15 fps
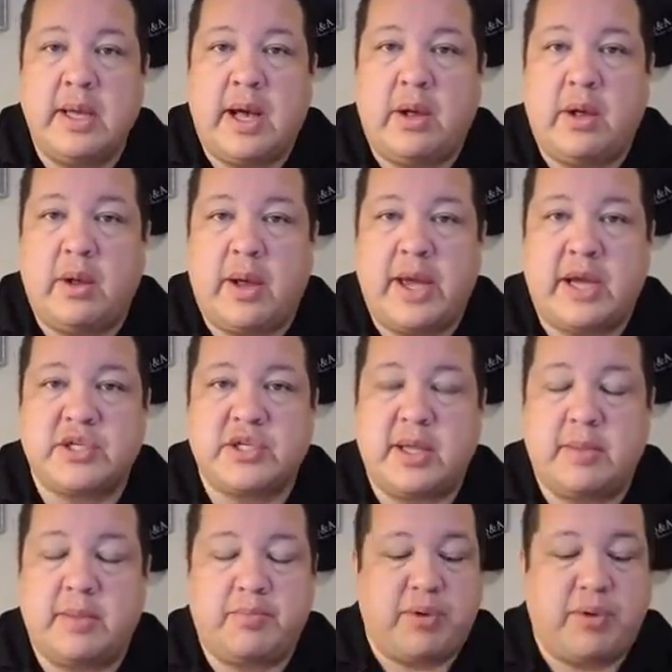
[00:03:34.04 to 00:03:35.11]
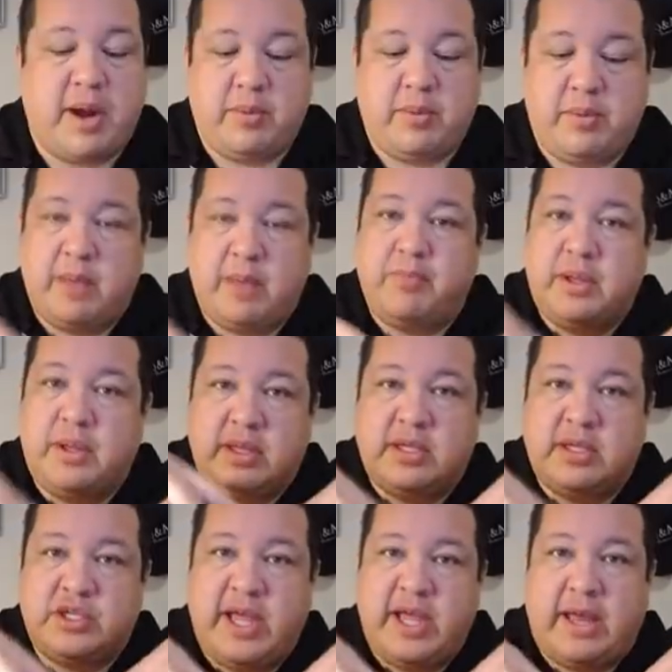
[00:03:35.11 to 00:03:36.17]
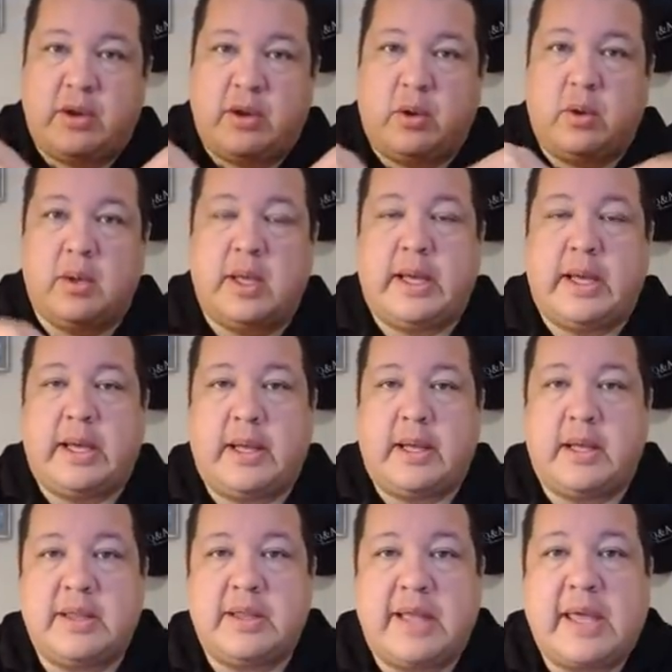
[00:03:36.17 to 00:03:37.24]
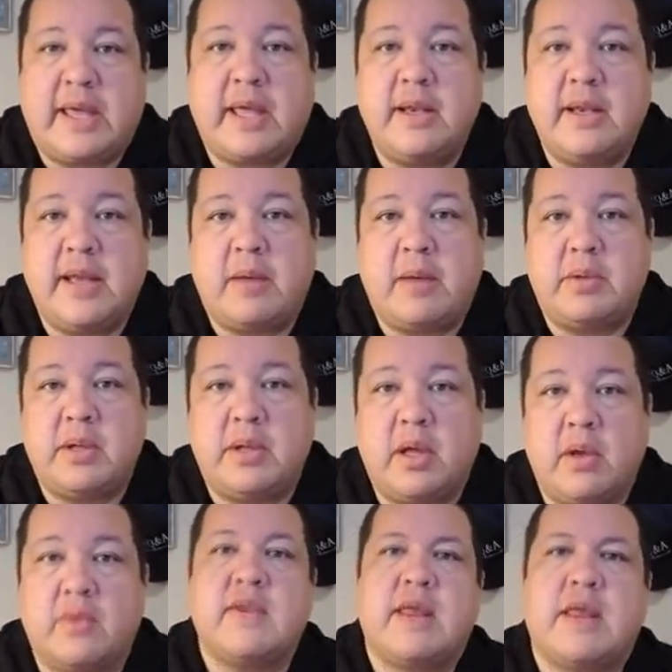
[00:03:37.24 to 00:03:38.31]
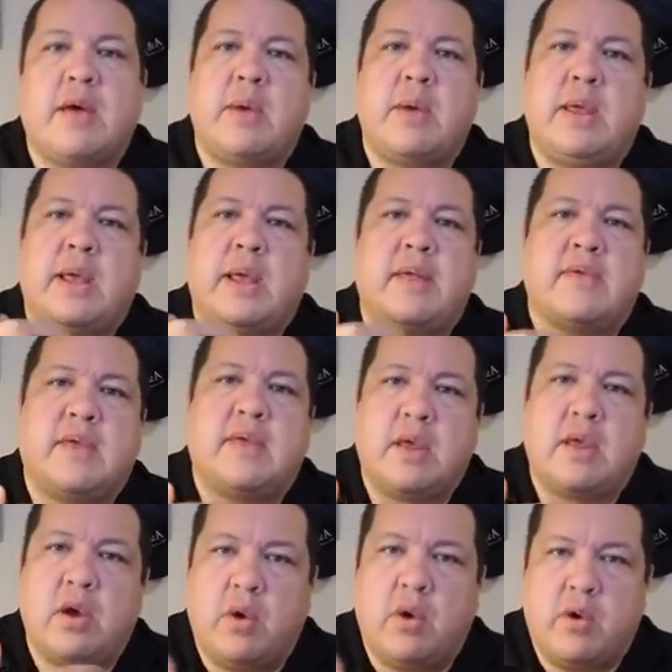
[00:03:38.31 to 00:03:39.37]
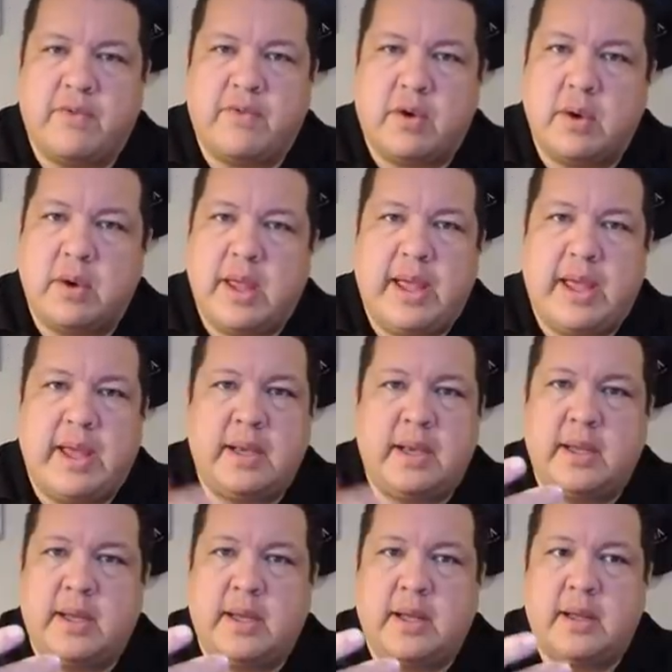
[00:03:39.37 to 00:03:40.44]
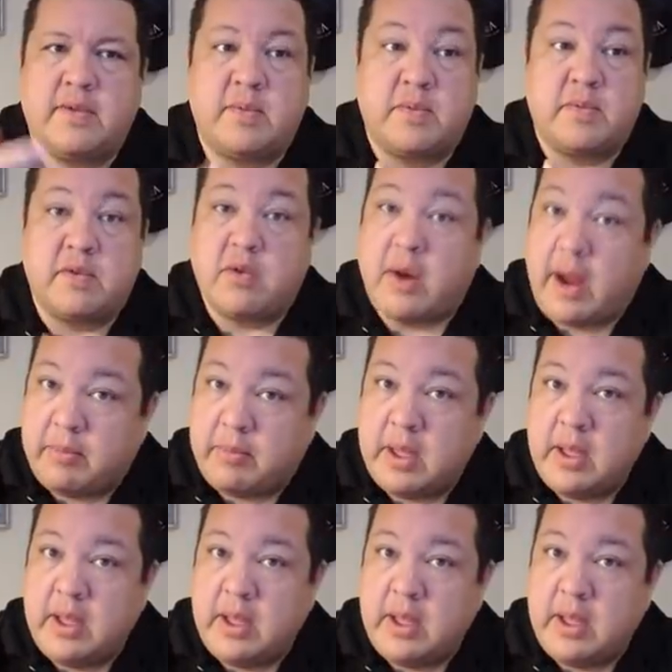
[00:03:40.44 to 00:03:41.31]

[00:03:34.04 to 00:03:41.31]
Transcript: I'll actually probably put the channel uh, link down below so that way you guys can go over and uh, subscribe